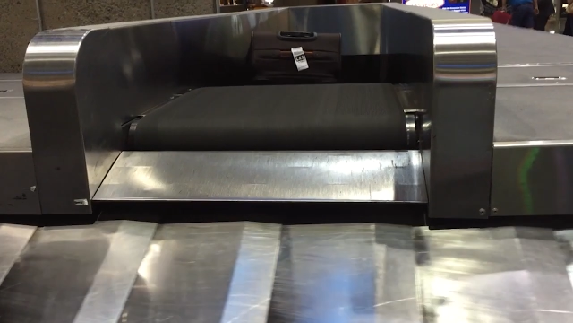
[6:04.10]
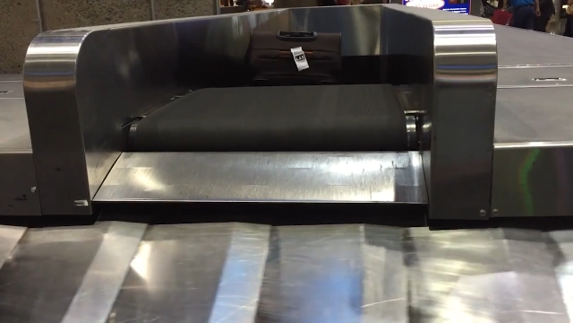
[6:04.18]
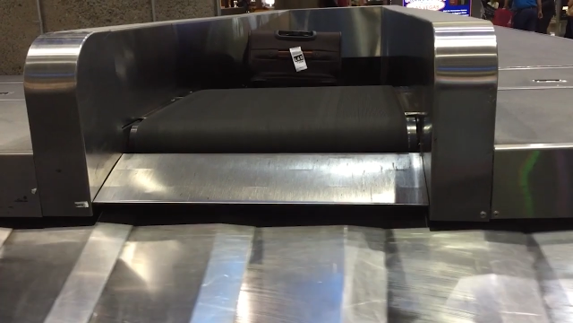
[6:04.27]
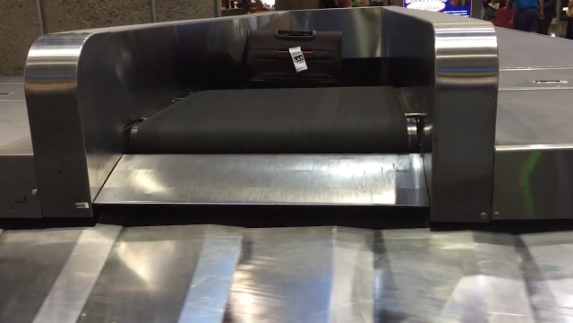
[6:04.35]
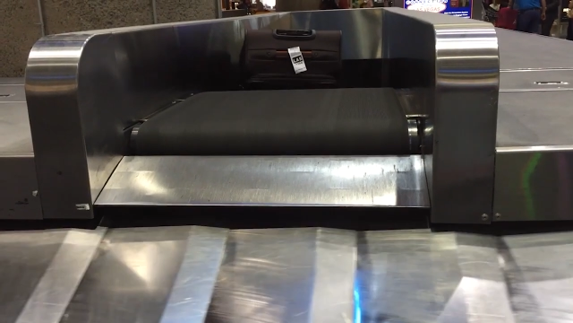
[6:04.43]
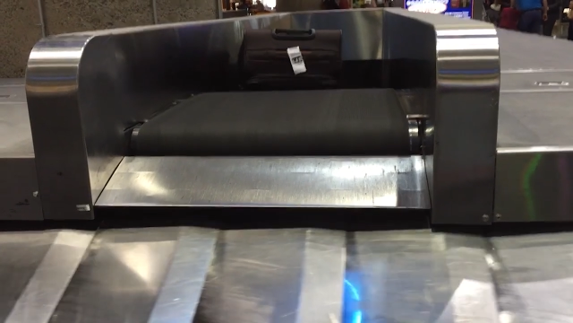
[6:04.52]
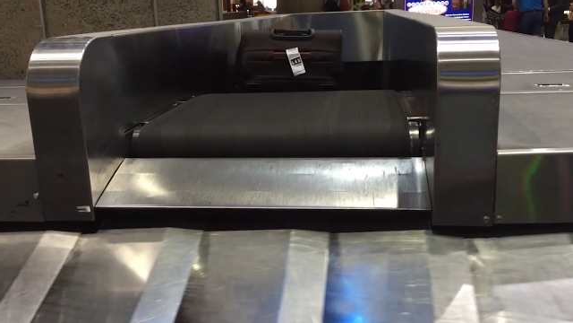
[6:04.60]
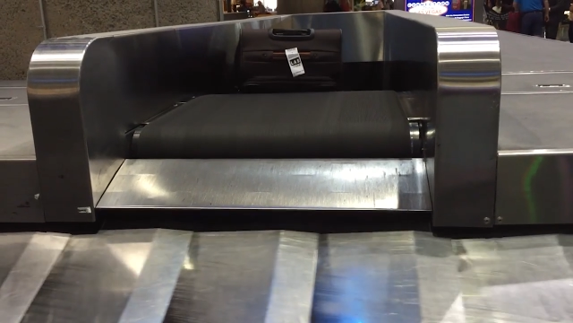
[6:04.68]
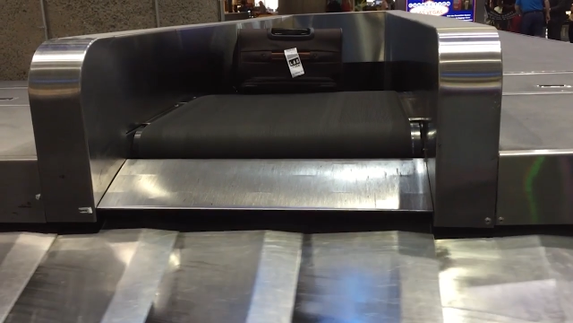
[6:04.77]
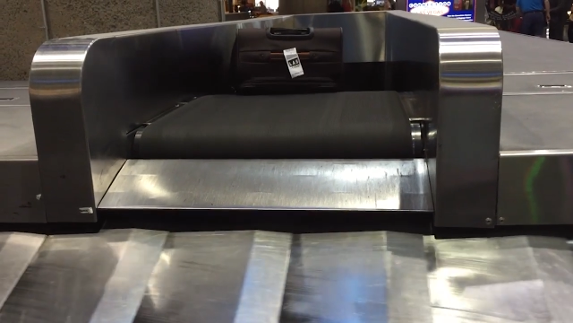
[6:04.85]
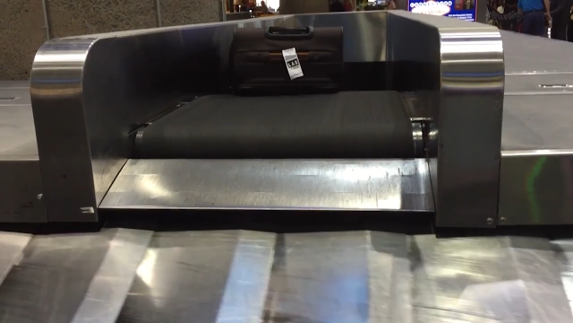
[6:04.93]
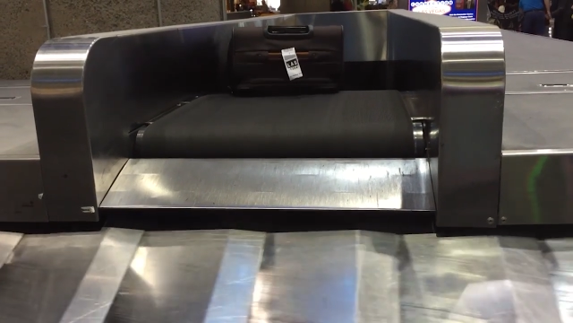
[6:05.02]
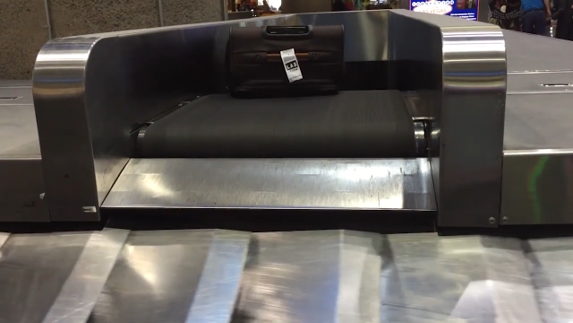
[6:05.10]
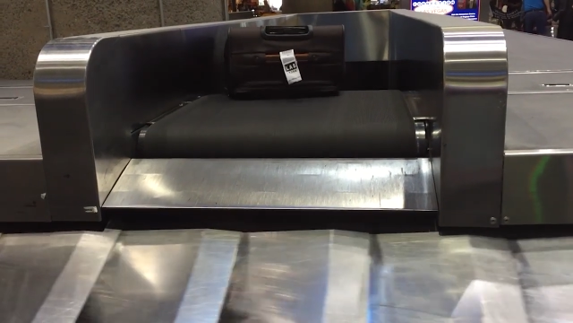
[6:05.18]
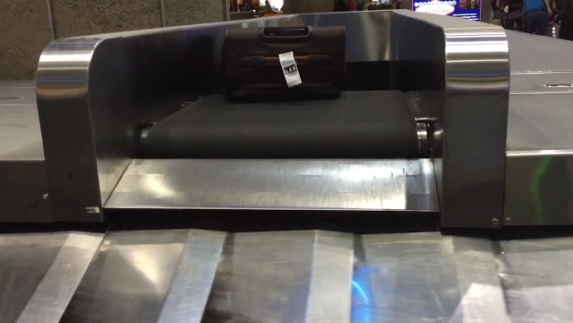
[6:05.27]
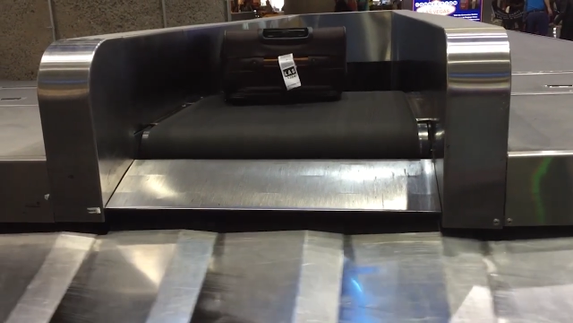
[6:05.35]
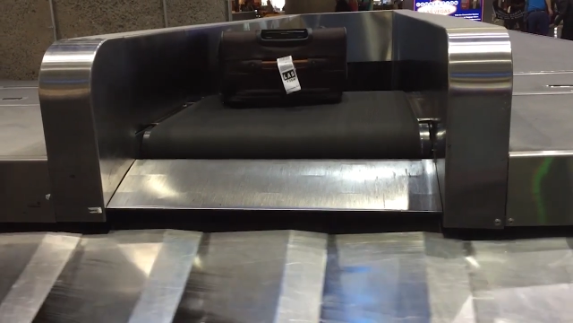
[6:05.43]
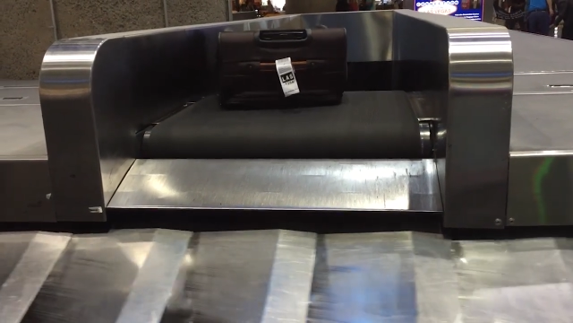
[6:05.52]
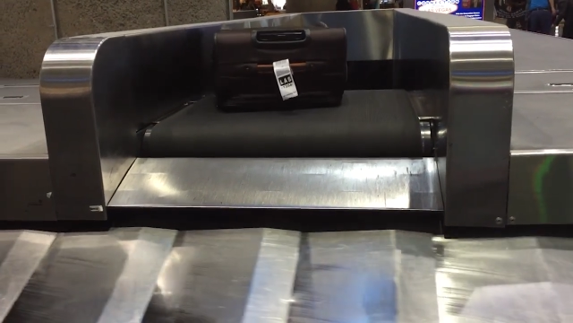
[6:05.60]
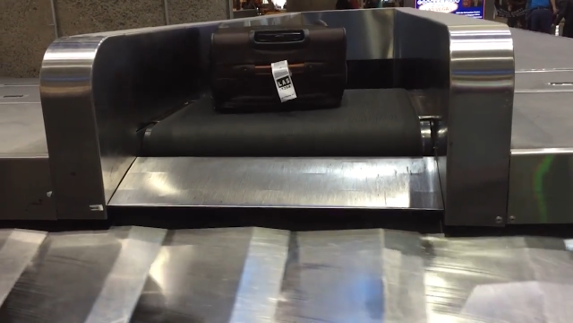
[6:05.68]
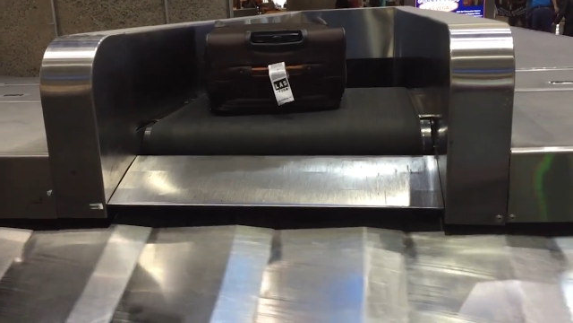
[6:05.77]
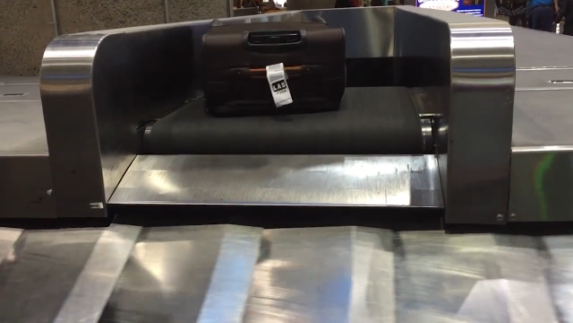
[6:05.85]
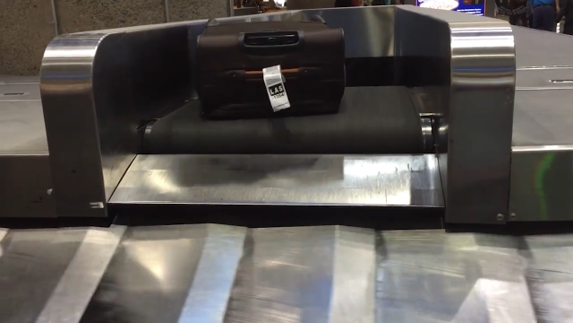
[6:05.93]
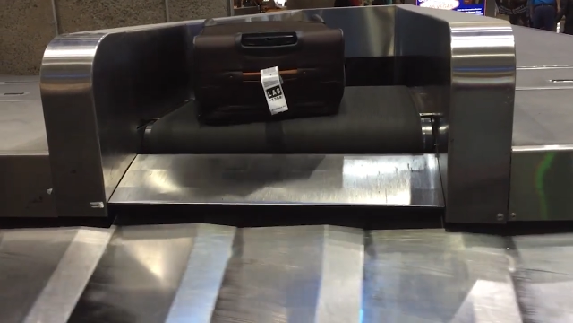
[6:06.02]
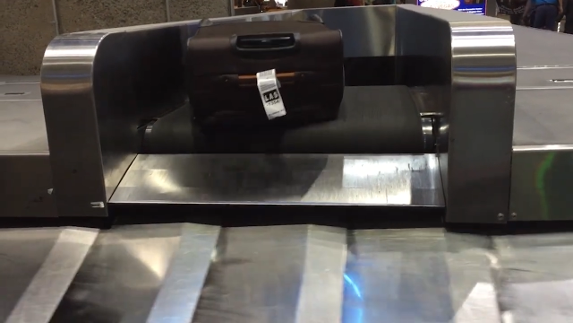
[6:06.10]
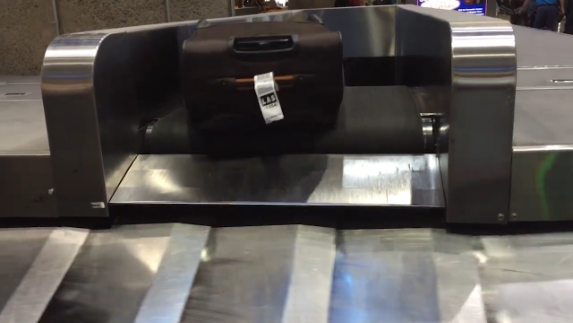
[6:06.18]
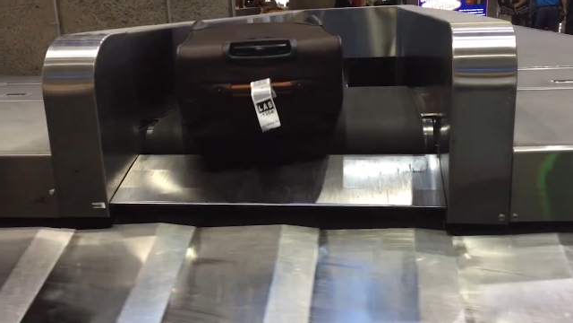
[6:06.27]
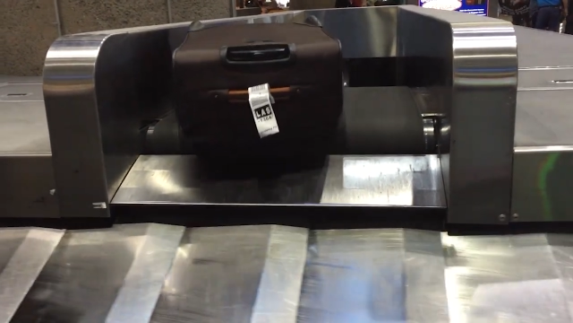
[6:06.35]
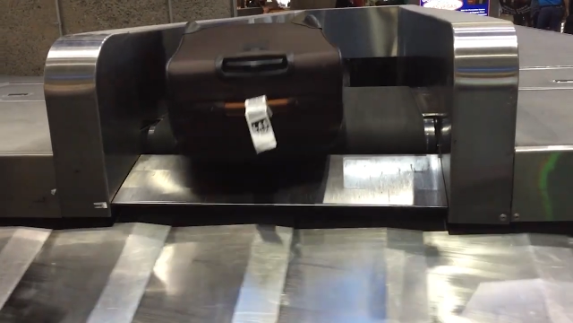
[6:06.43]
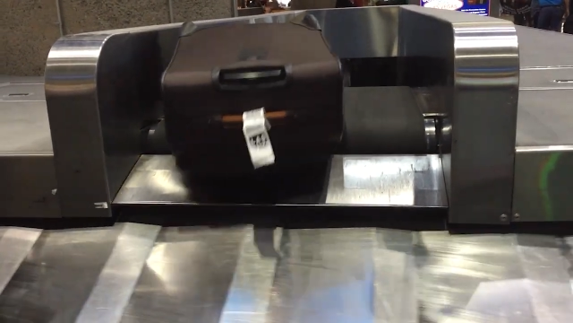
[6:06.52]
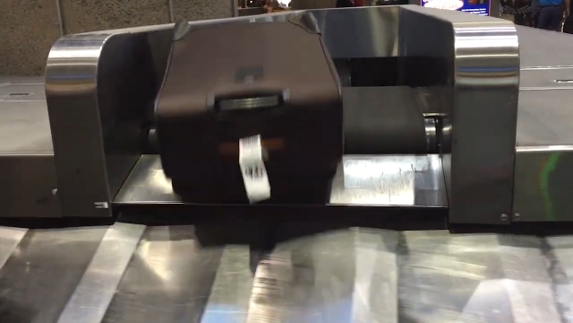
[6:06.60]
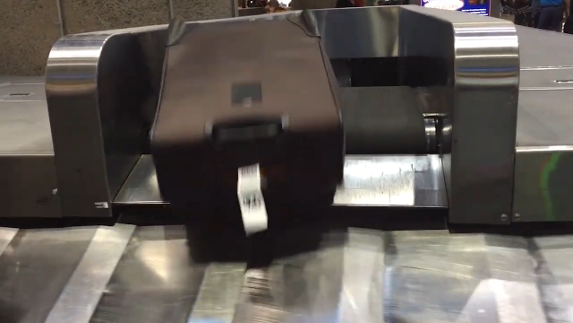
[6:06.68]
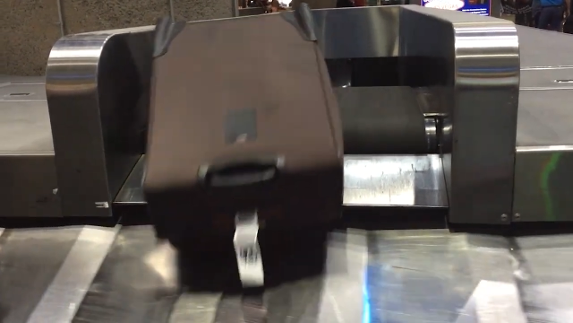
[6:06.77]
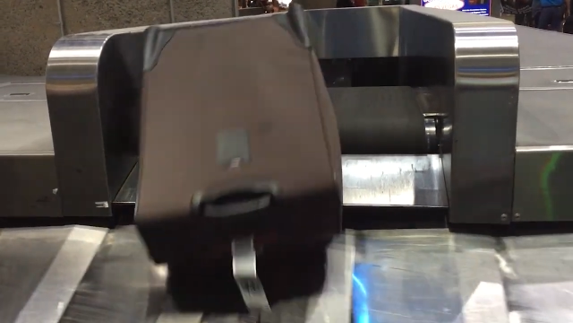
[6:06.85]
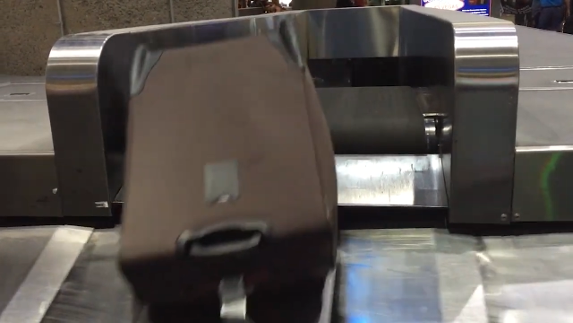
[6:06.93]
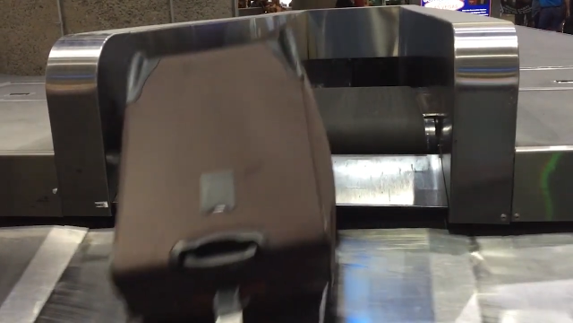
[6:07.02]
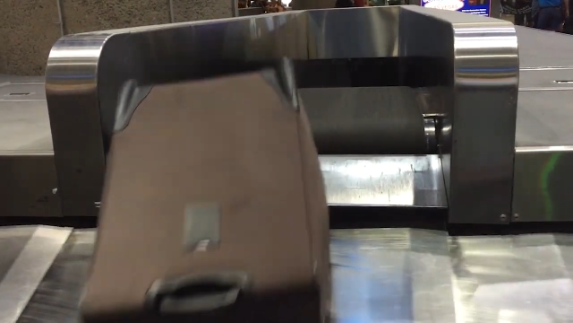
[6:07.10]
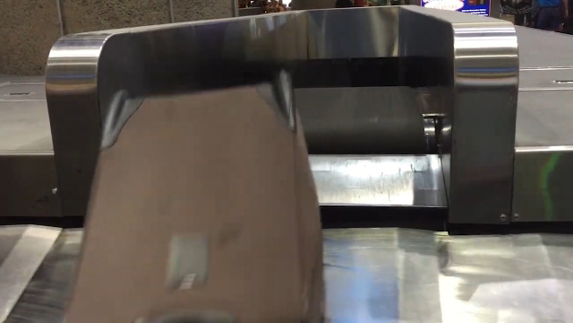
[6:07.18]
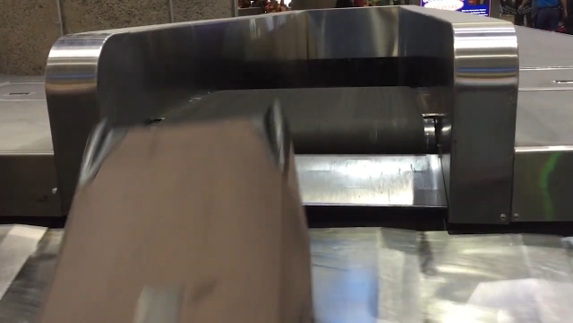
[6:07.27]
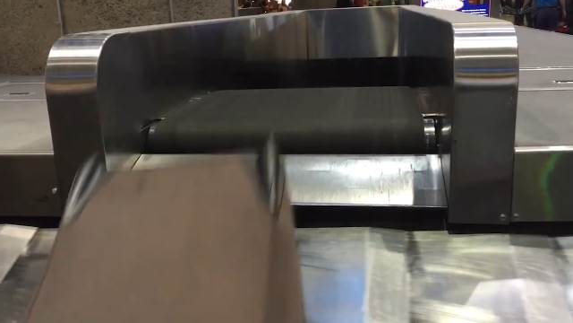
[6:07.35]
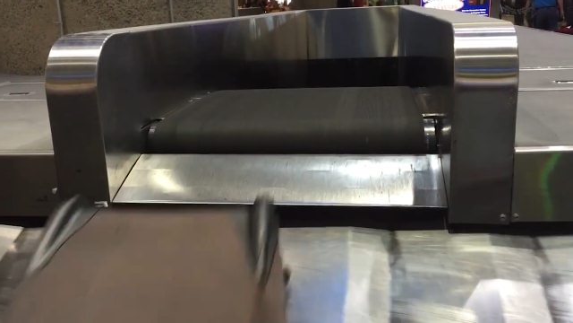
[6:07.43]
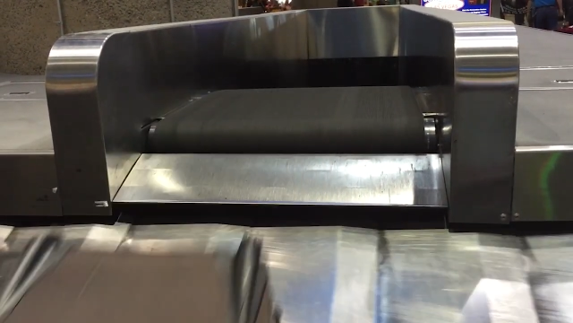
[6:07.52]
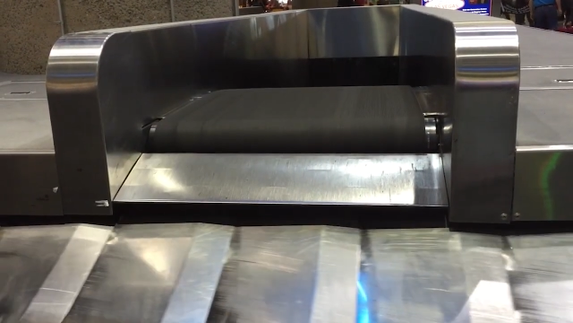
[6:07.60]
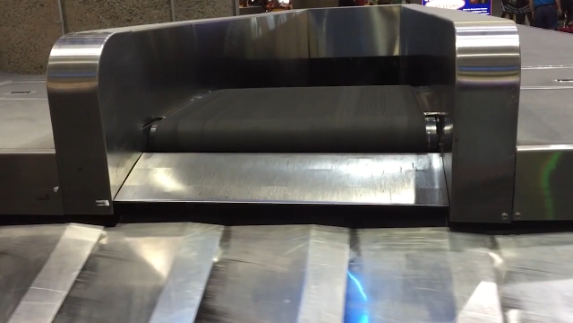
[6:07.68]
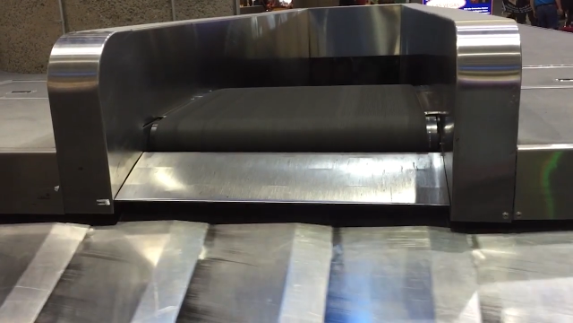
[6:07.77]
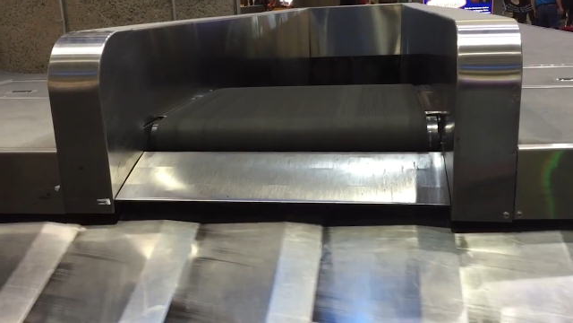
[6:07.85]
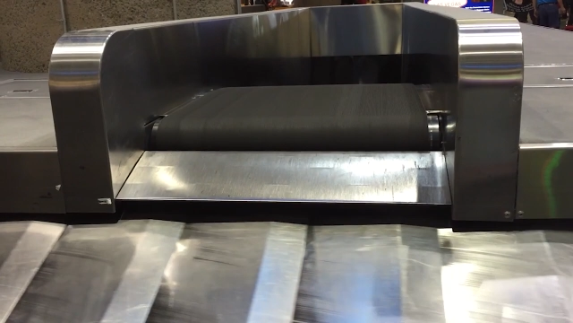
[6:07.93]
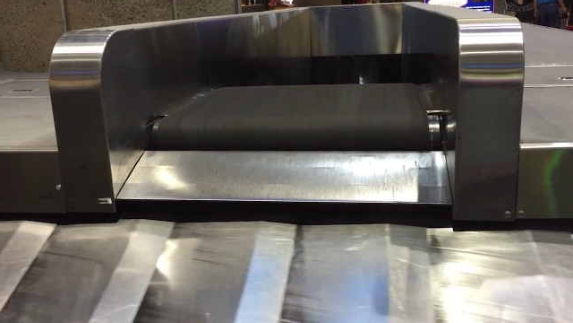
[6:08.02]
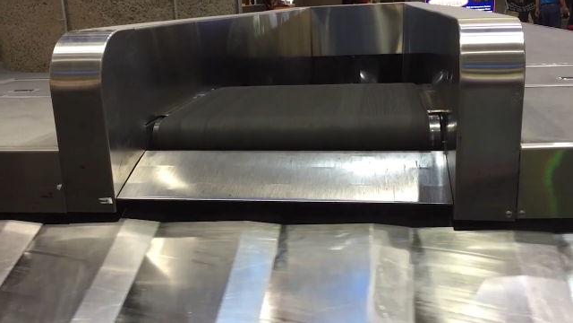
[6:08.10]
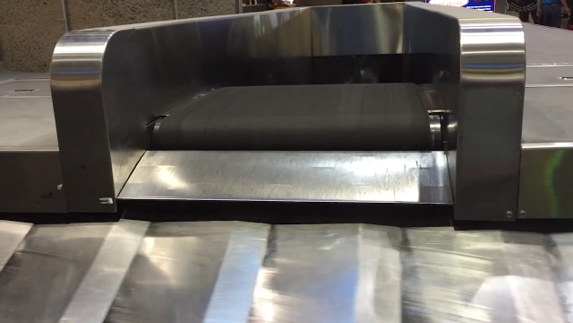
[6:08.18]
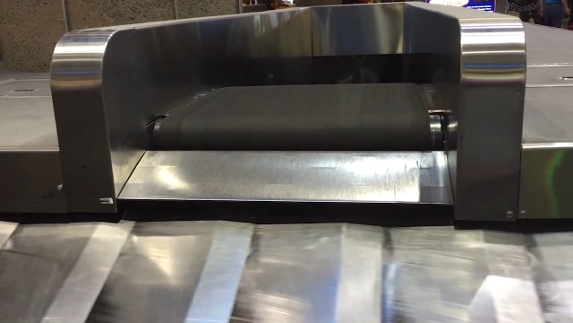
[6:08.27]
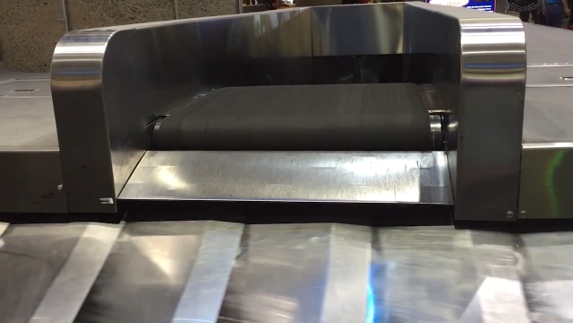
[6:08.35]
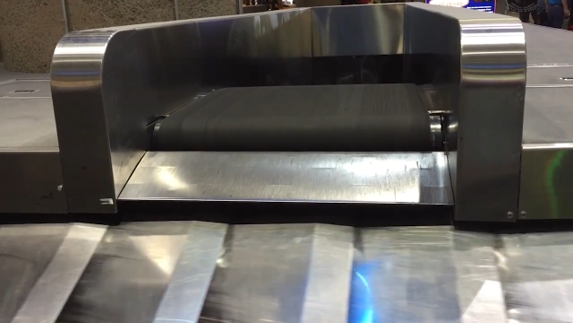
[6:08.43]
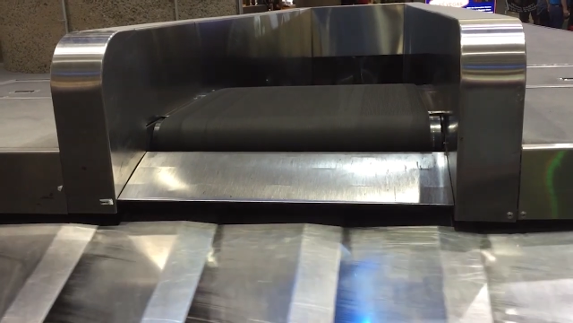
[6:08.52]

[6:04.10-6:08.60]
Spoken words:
No face is visible, so there are no lips to read.